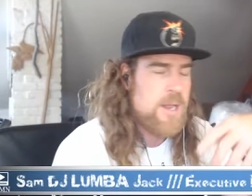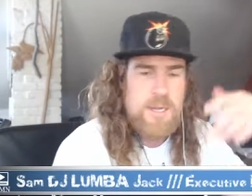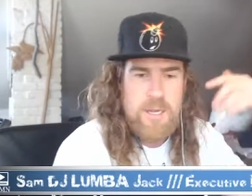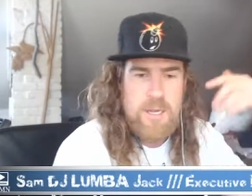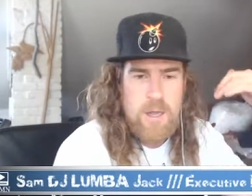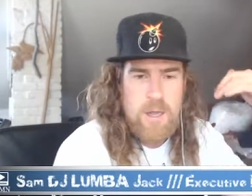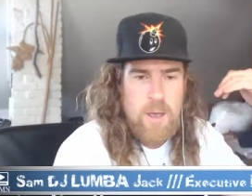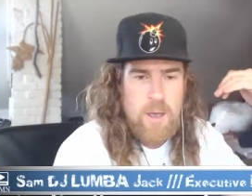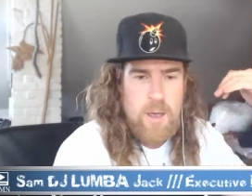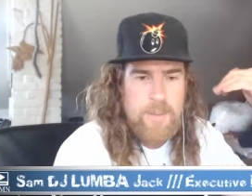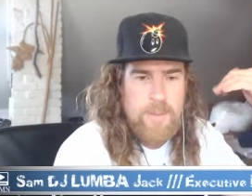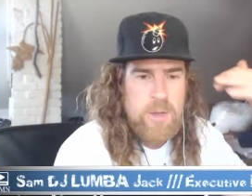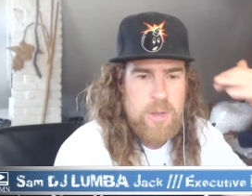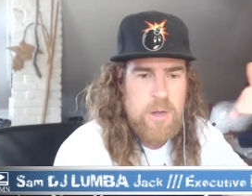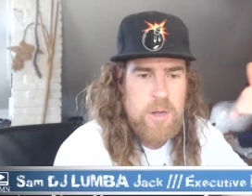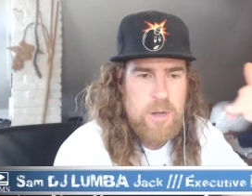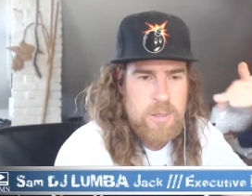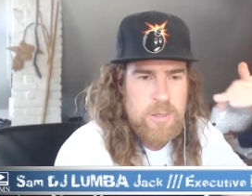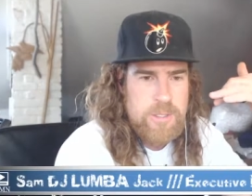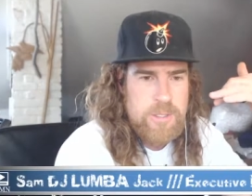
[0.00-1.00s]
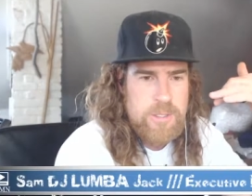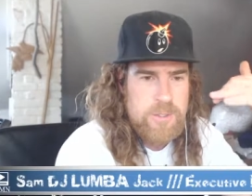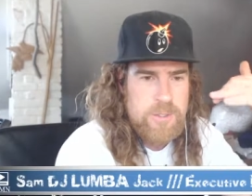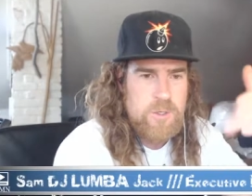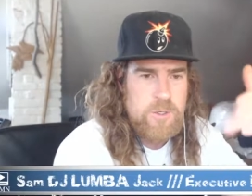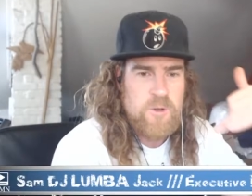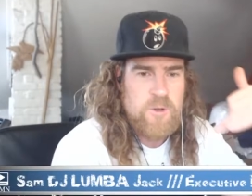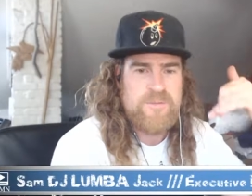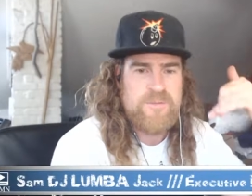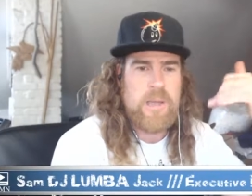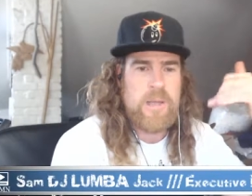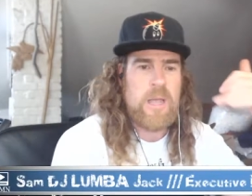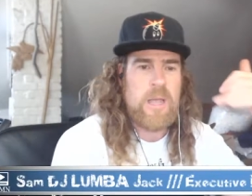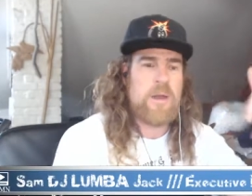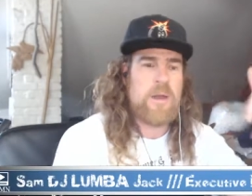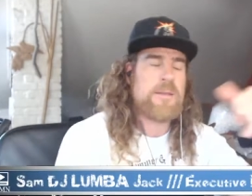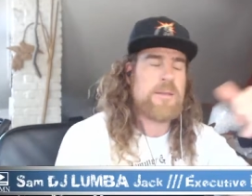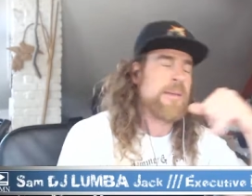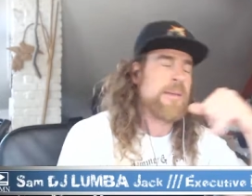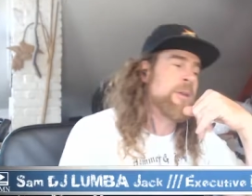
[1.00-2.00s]
you know, I'm here to serve my
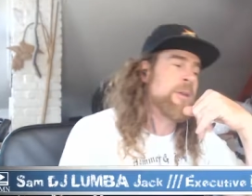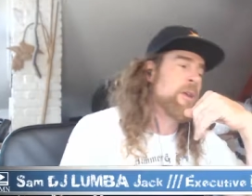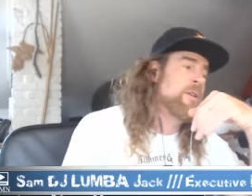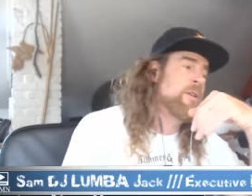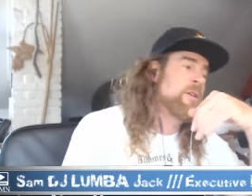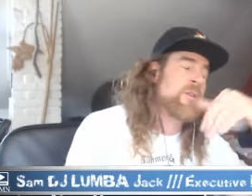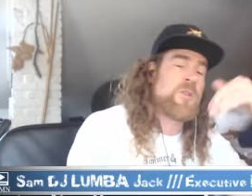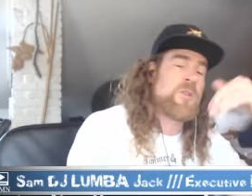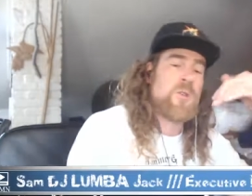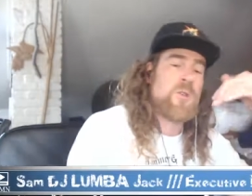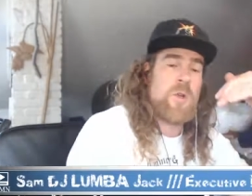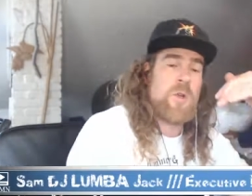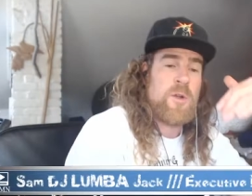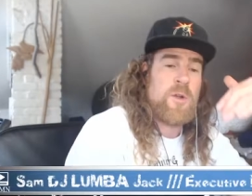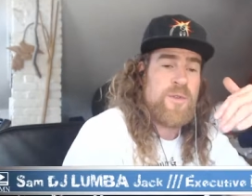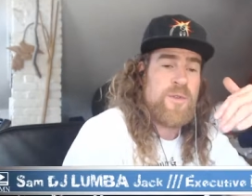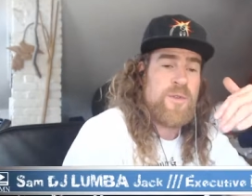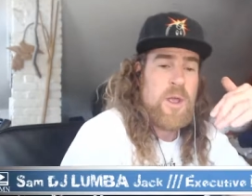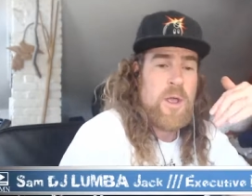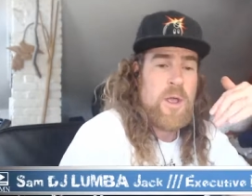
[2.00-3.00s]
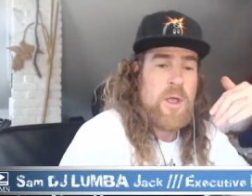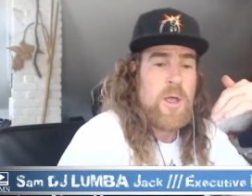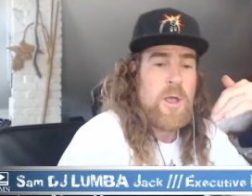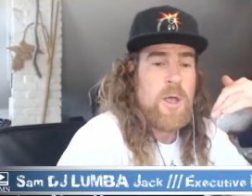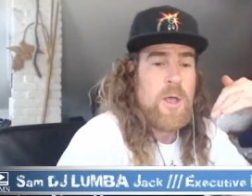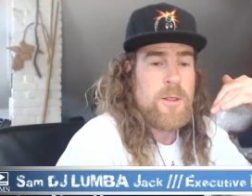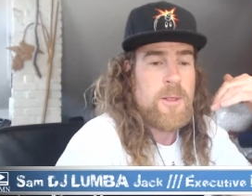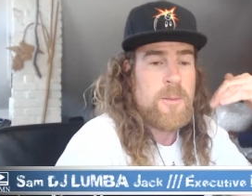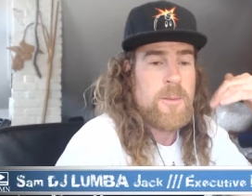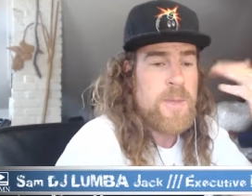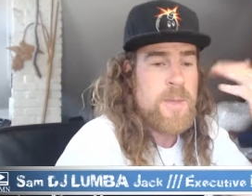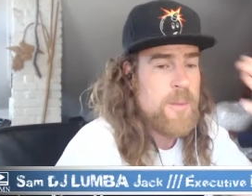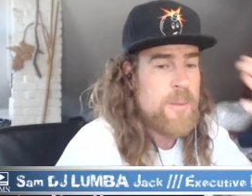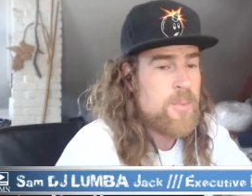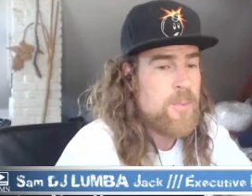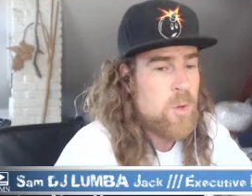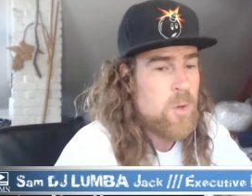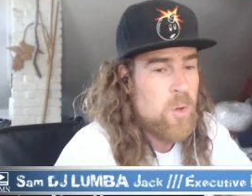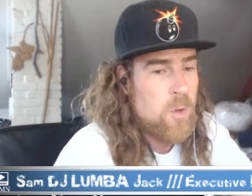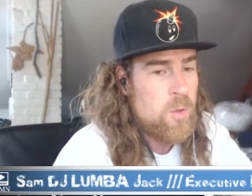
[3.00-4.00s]
audience. I'm here to serve the
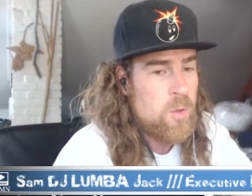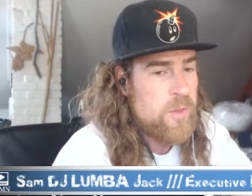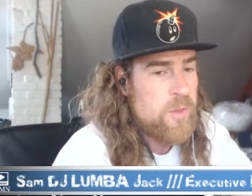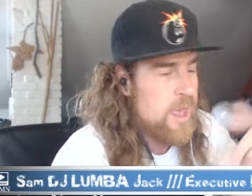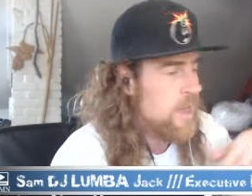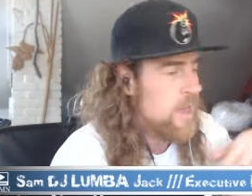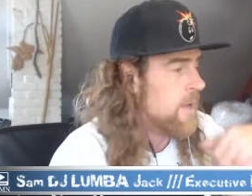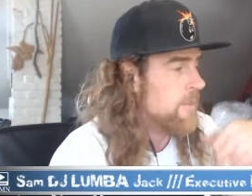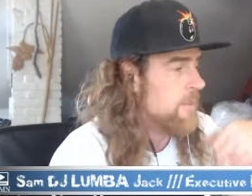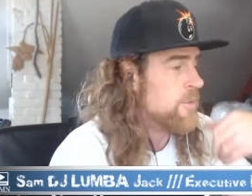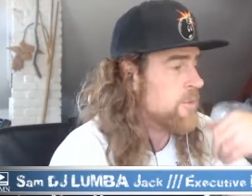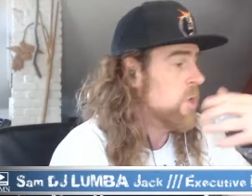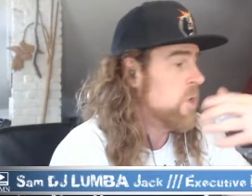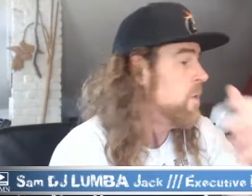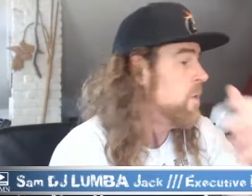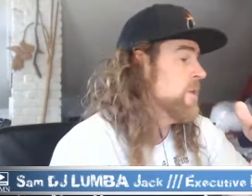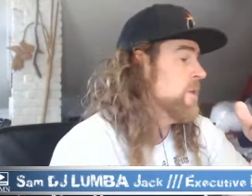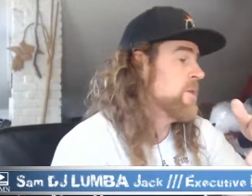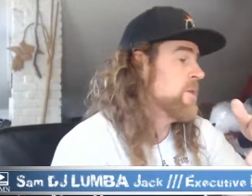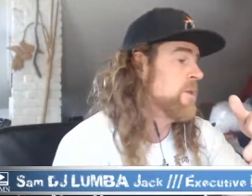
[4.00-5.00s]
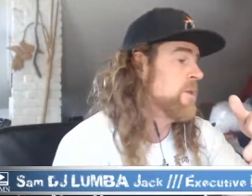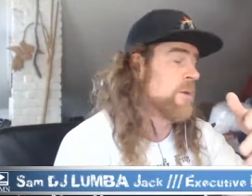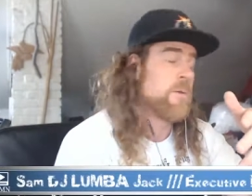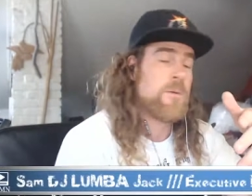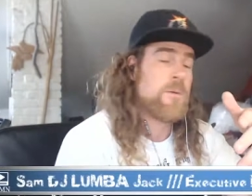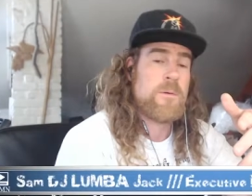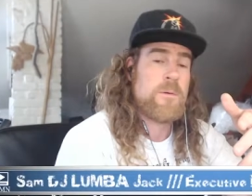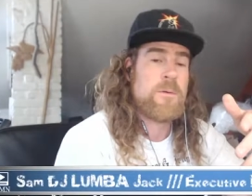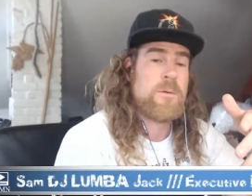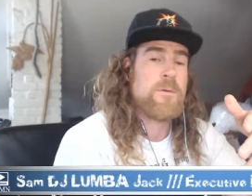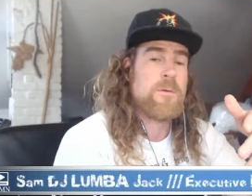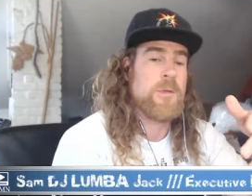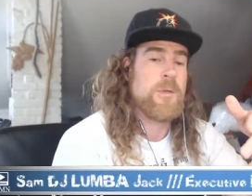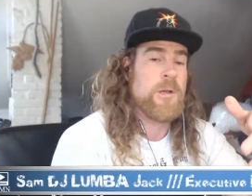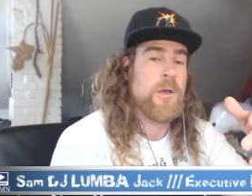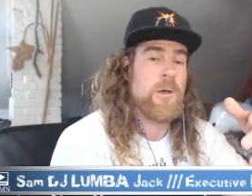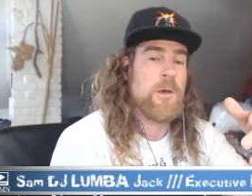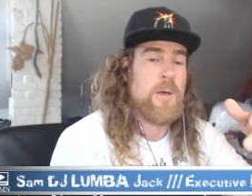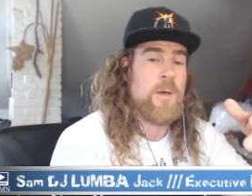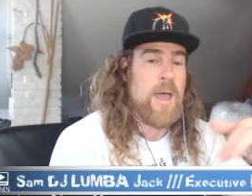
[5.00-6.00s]
people that I'm showing this to. You
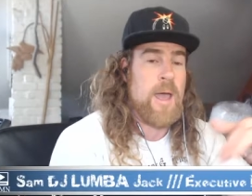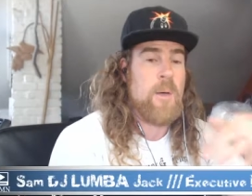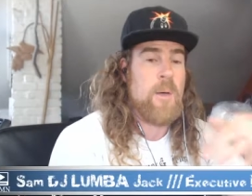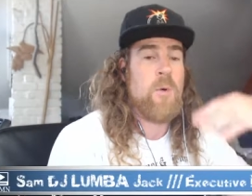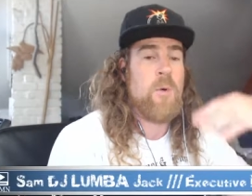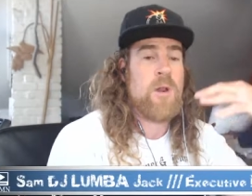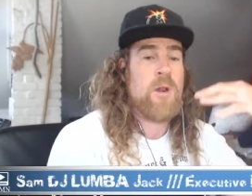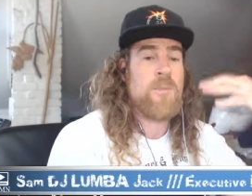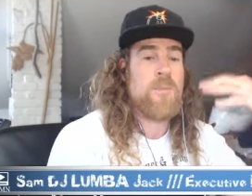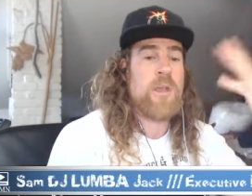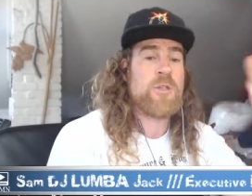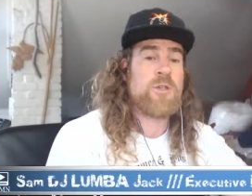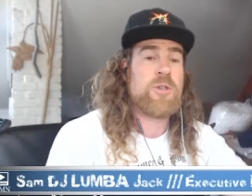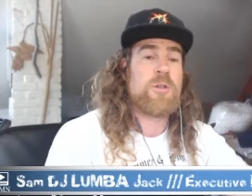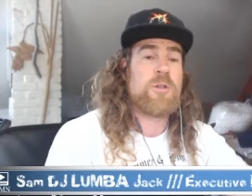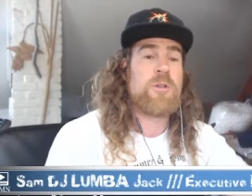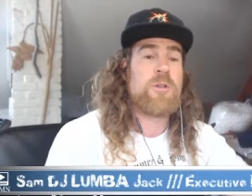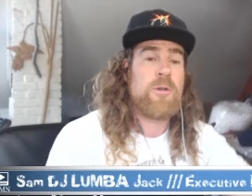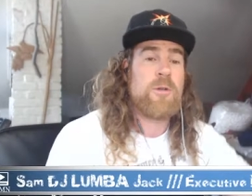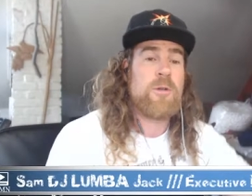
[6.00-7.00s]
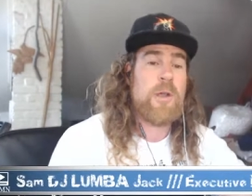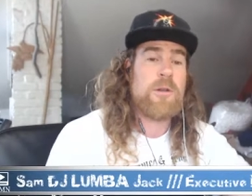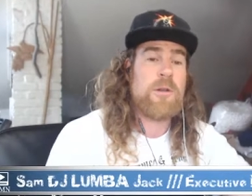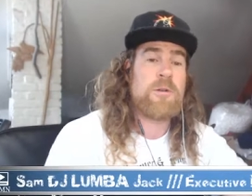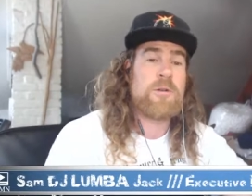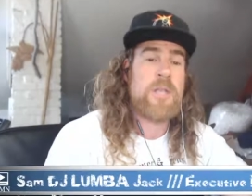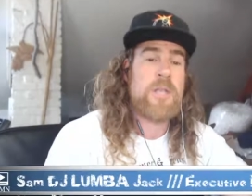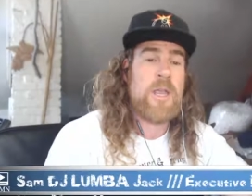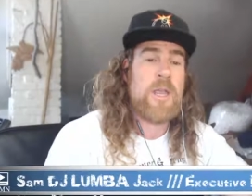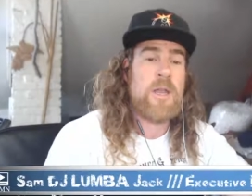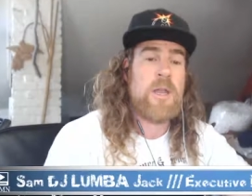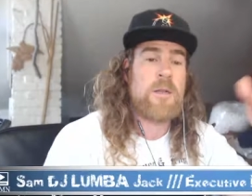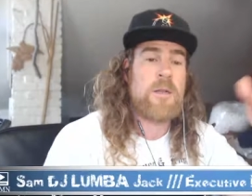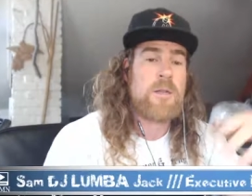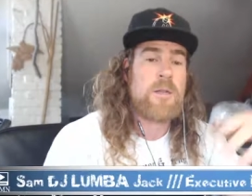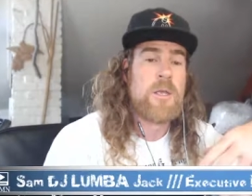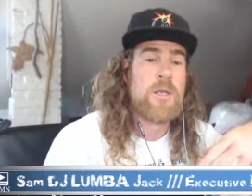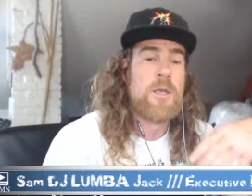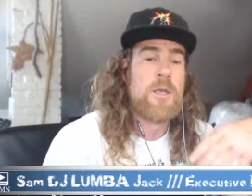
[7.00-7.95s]
know, I want to make sure you're entertained.